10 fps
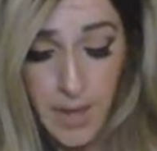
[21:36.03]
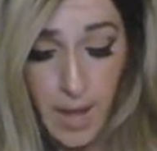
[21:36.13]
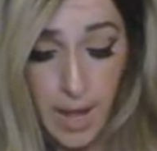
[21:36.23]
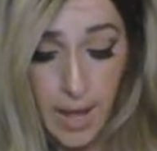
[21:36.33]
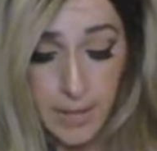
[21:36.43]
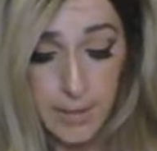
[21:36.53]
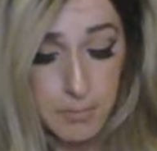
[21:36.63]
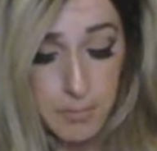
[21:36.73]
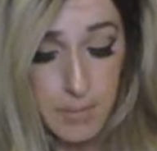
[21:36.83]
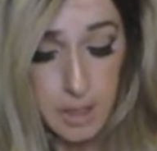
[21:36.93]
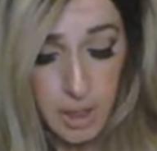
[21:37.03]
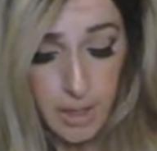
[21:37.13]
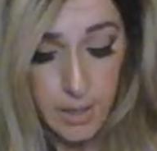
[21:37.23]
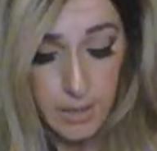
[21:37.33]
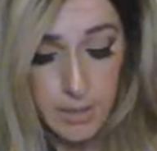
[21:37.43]
And in
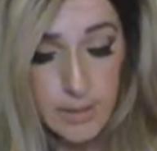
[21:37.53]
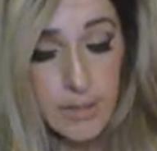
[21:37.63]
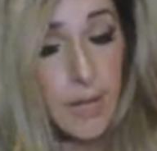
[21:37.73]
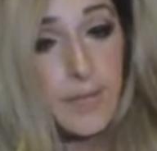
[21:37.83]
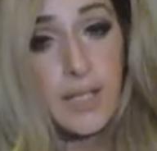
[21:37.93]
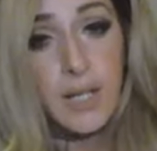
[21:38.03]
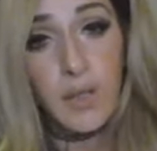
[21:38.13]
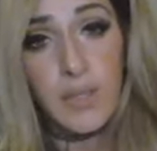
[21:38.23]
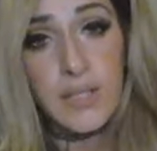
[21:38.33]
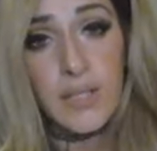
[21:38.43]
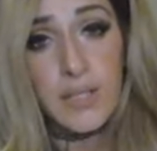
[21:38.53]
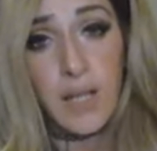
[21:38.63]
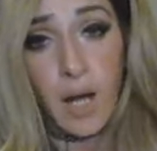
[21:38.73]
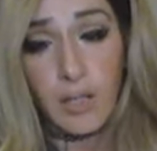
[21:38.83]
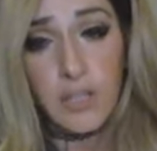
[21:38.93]
Michigan, 7-day notices
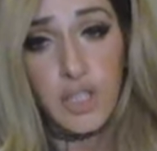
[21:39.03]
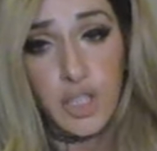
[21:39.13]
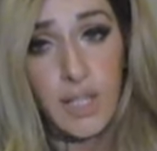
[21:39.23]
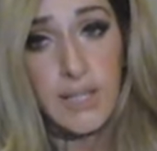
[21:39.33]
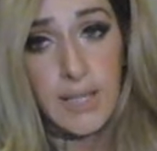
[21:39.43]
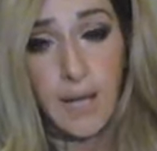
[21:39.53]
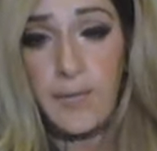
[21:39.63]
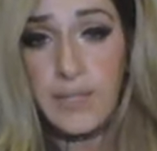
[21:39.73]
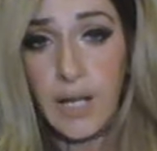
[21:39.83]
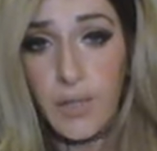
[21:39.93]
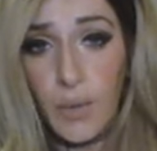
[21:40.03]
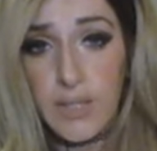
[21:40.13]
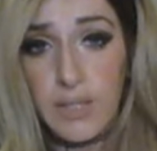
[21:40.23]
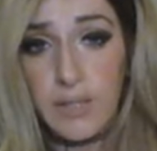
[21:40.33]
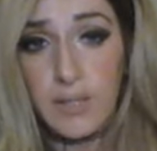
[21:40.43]
are legit 7-day
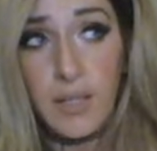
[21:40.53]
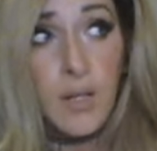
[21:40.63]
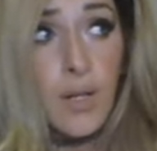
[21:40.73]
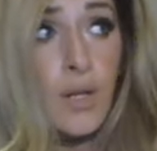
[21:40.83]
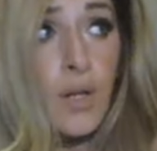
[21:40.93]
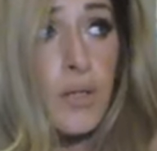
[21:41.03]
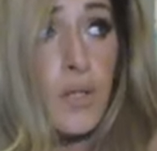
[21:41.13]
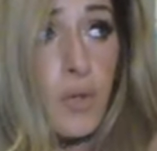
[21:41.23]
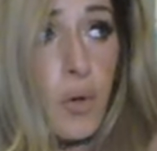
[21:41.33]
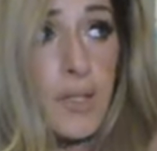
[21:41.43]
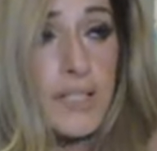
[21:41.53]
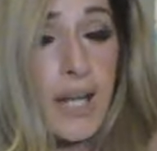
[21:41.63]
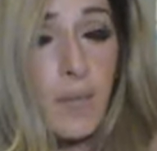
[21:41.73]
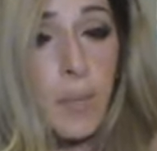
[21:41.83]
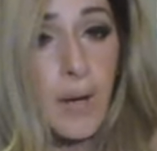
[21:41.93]
notices. The court date
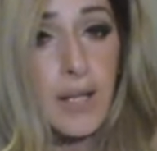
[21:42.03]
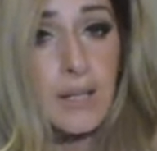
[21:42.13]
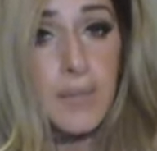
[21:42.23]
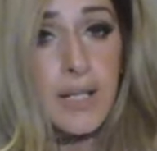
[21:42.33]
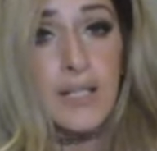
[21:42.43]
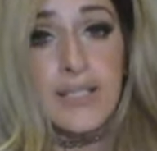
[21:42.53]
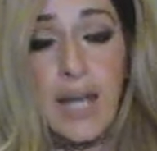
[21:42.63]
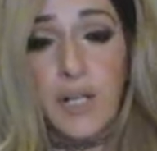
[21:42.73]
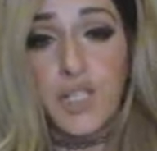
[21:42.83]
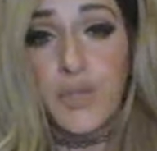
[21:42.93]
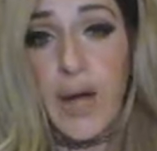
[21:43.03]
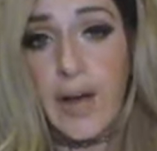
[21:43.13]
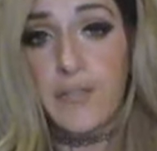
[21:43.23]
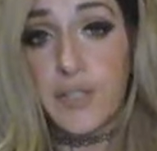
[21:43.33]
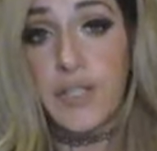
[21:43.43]
will probably be a day or two
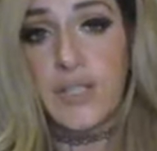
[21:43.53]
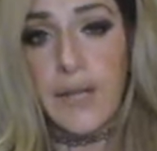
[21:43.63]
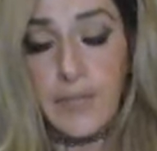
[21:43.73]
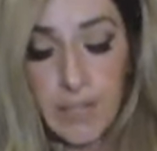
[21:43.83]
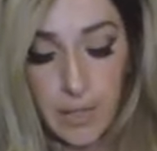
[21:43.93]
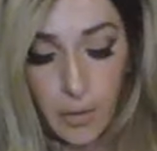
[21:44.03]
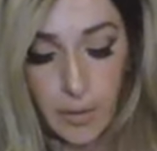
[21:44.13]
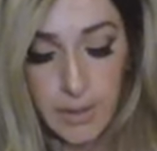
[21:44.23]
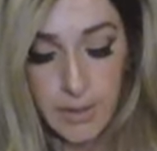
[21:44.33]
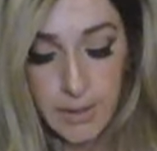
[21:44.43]
after the 7-day notice,